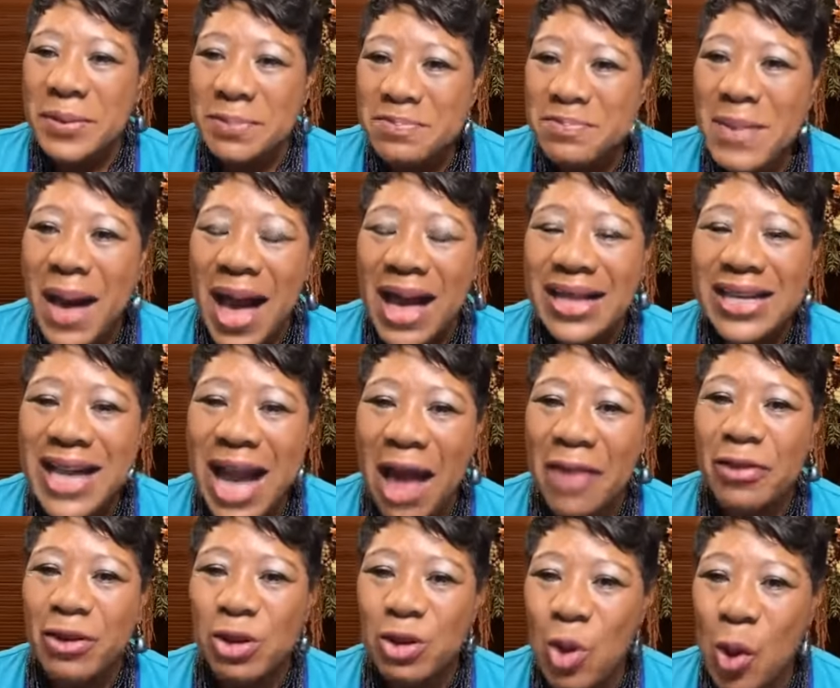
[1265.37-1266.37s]
But my
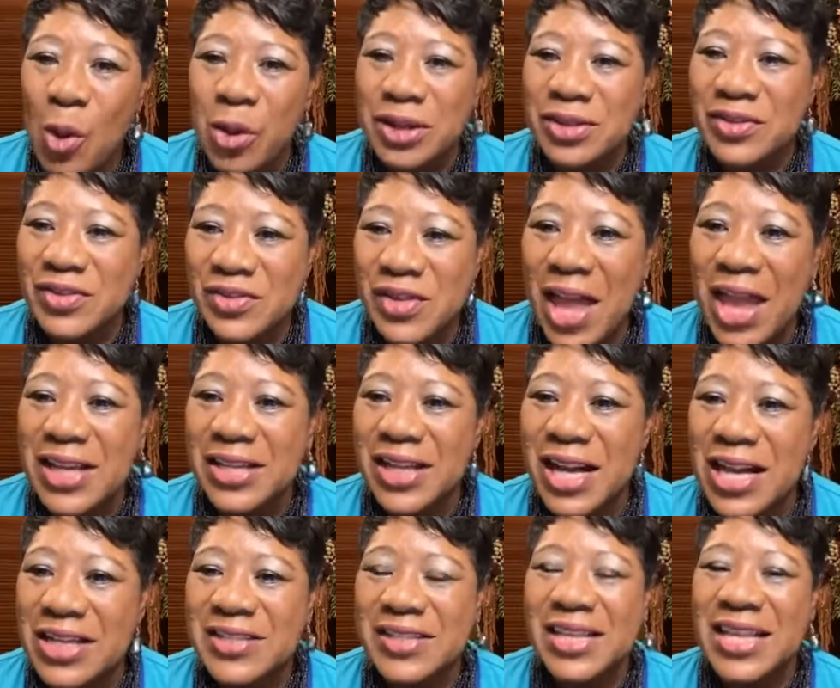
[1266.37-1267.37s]
God, the Lord is
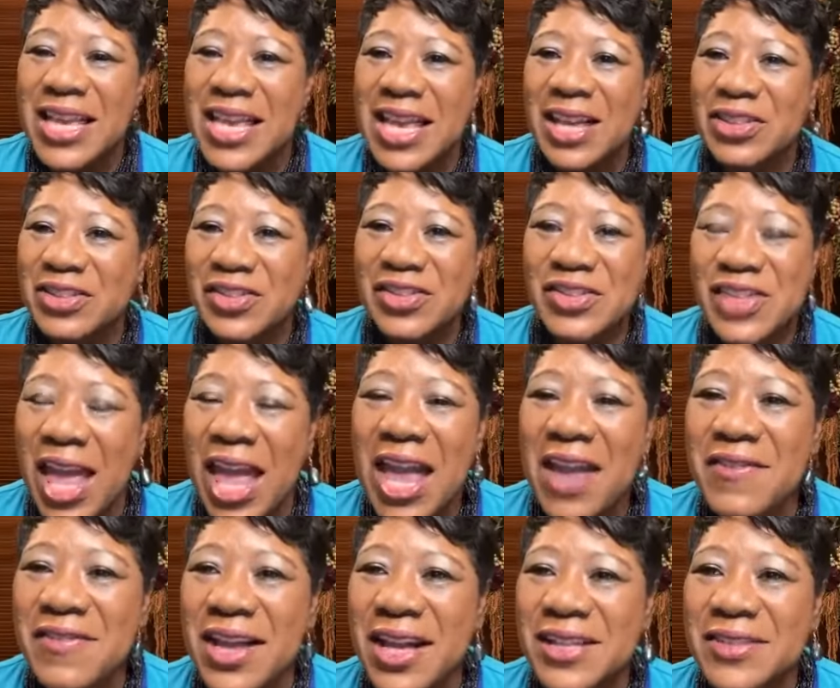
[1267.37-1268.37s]
saying to us that He has
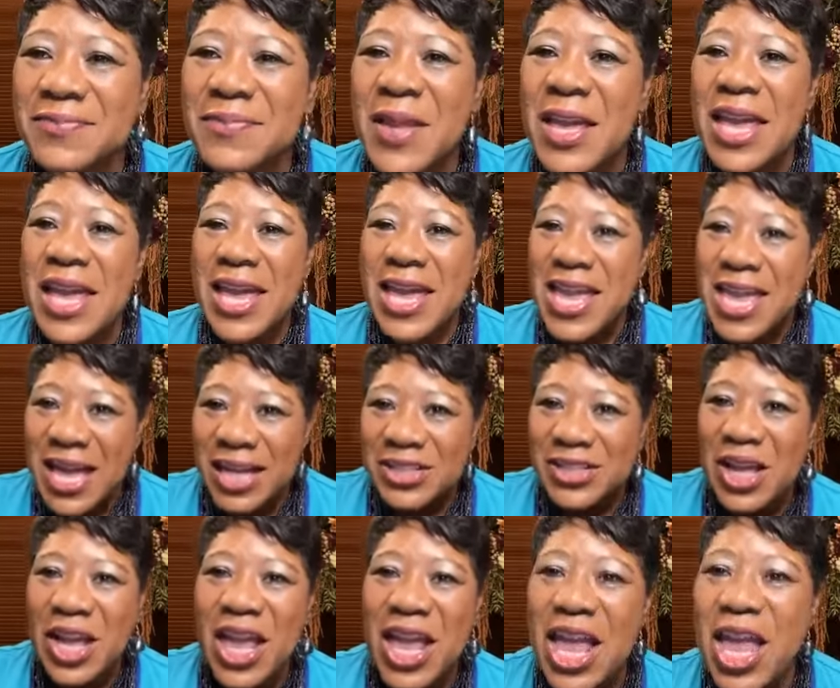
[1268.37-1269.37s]
saved us, He
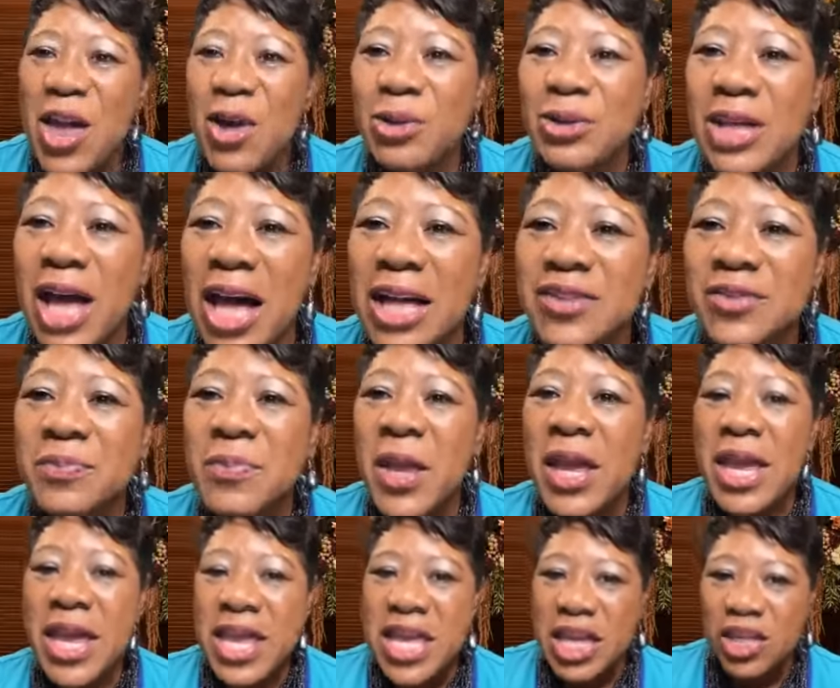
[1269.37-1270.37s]
has healed us,
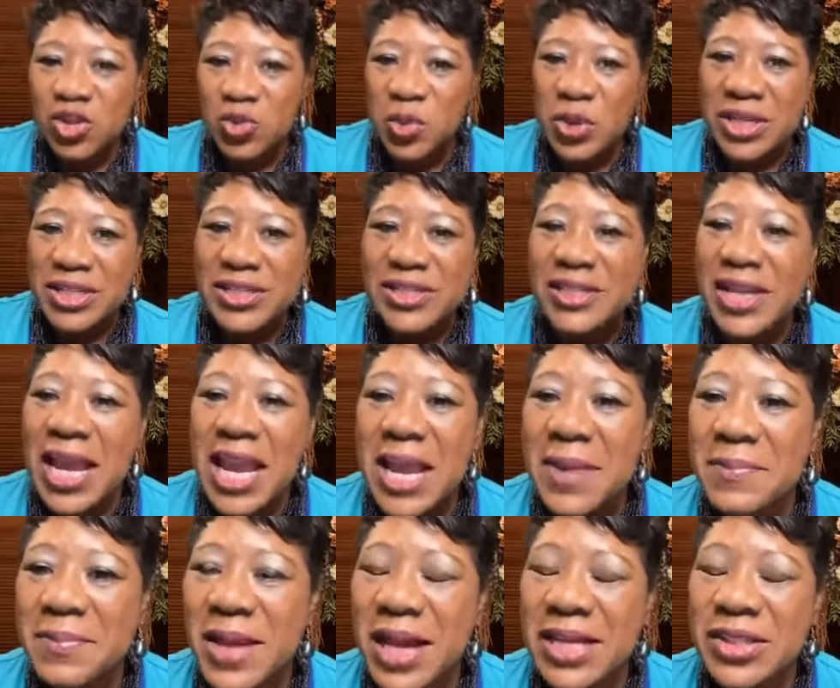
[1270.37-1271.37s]
He has
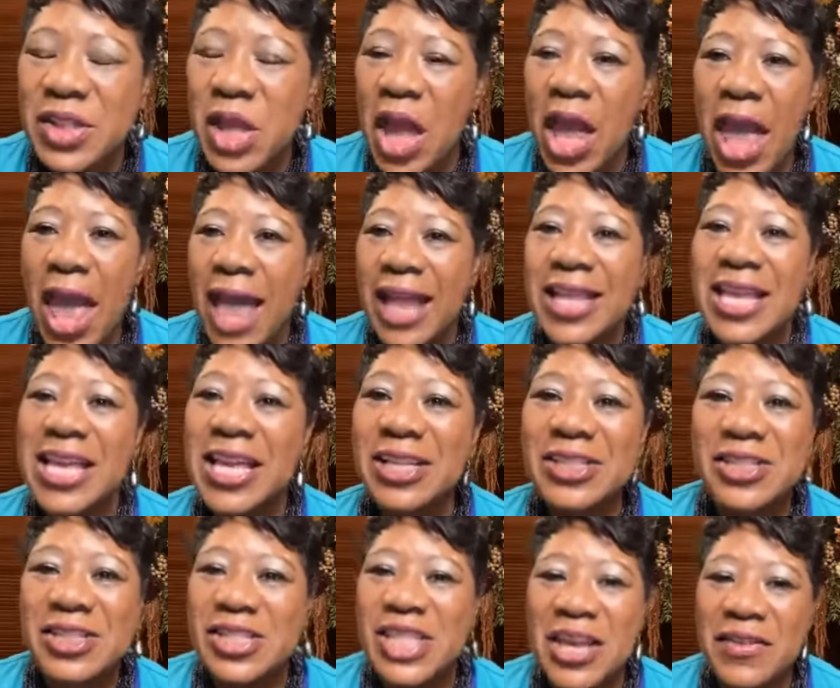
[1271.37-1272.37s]
redeemed us, and
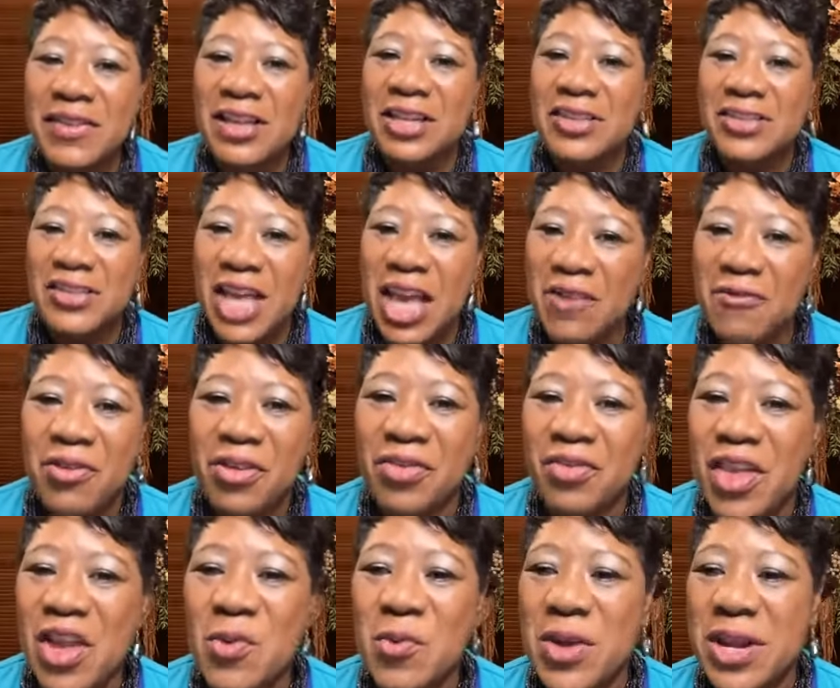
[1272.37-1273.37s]
He has given us
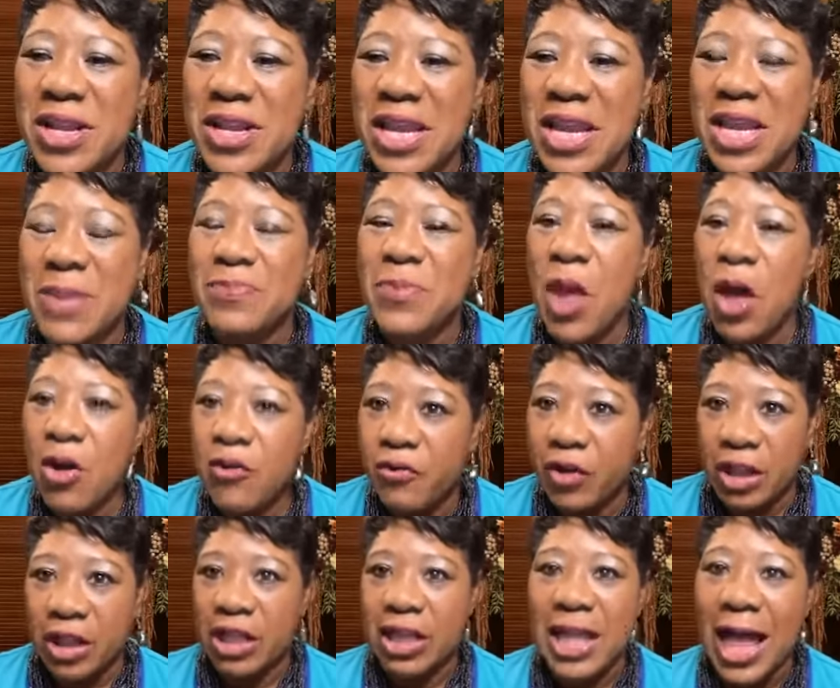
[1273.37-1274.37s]
everything we need
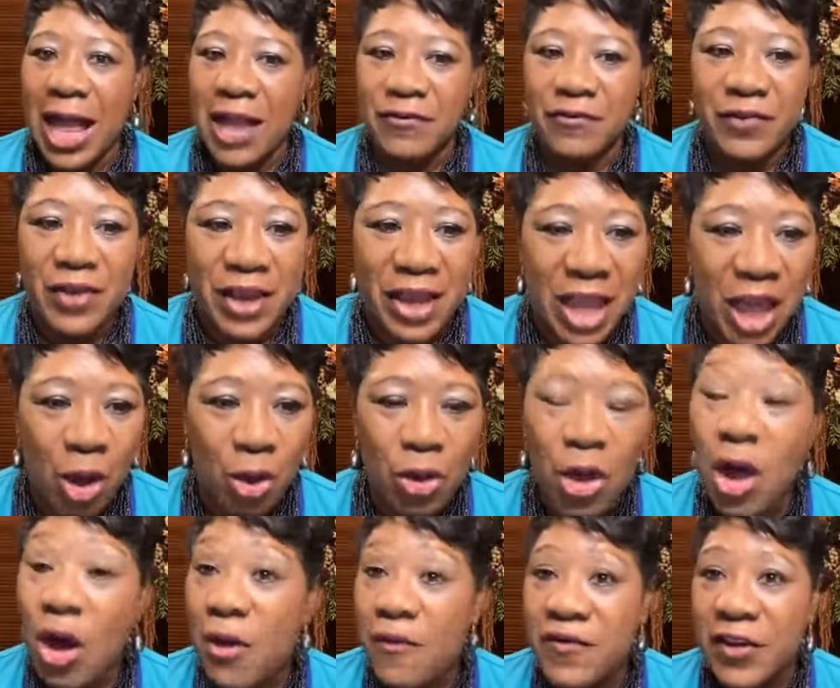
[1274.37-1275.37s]
for life, for
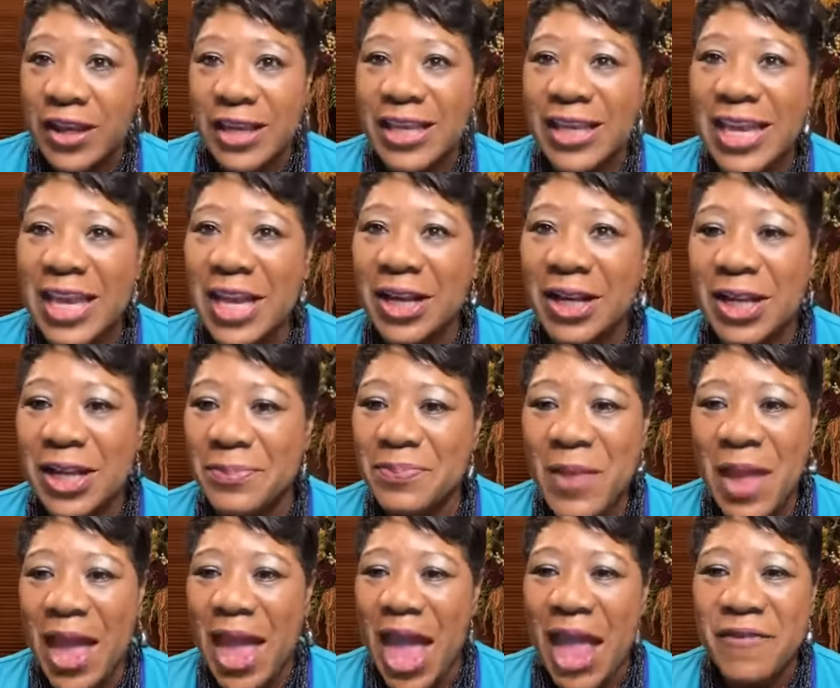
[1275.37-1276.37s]
health, for
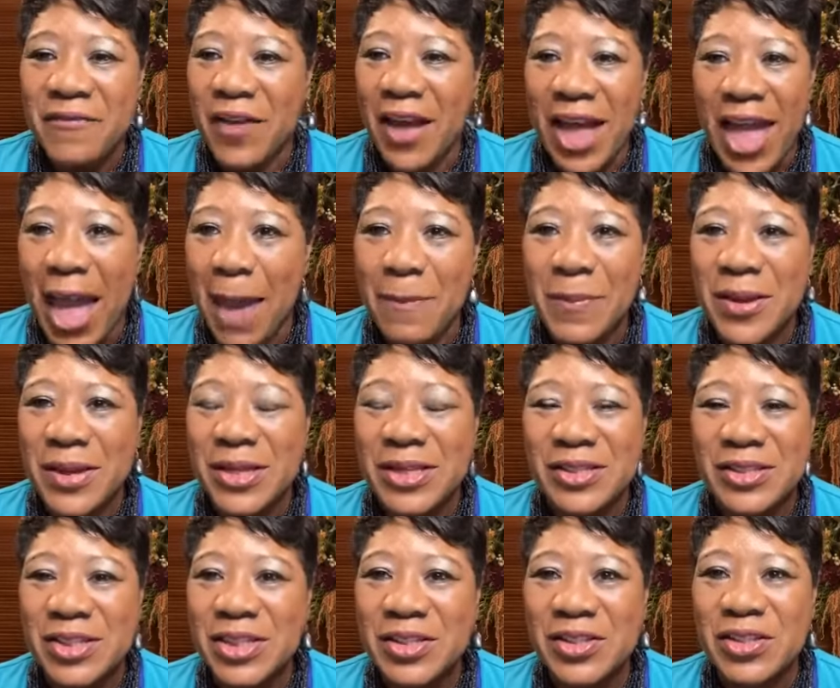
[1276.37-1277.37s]
healing, and for
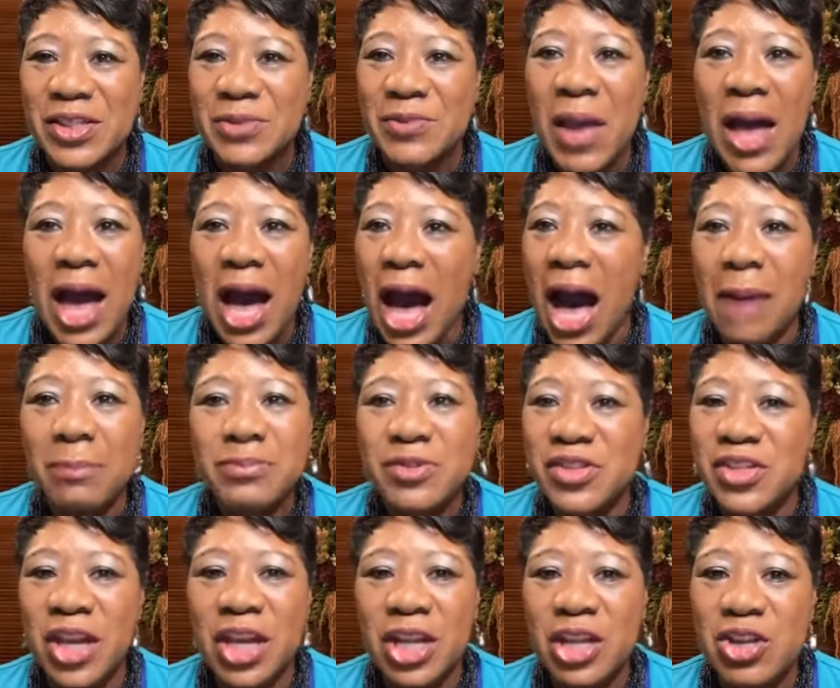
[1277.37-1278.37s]
happiness. Listen,
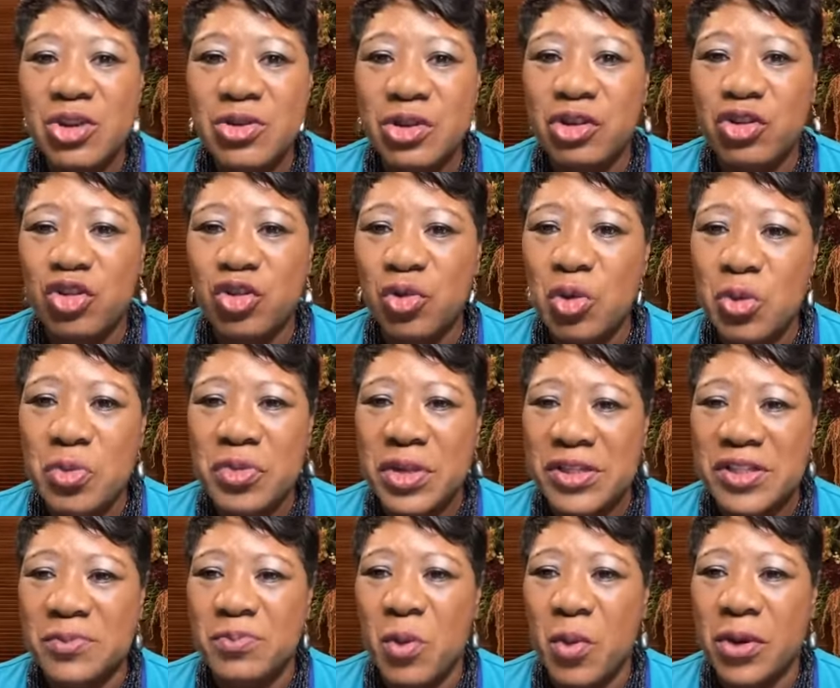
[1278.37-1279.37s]
I'm telling you the
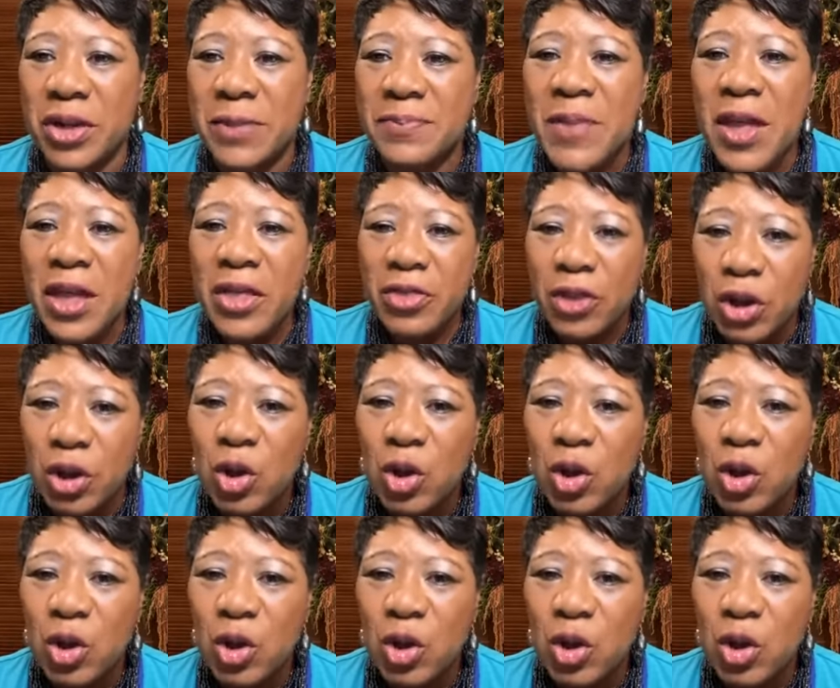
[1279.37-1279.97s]
truth this morning.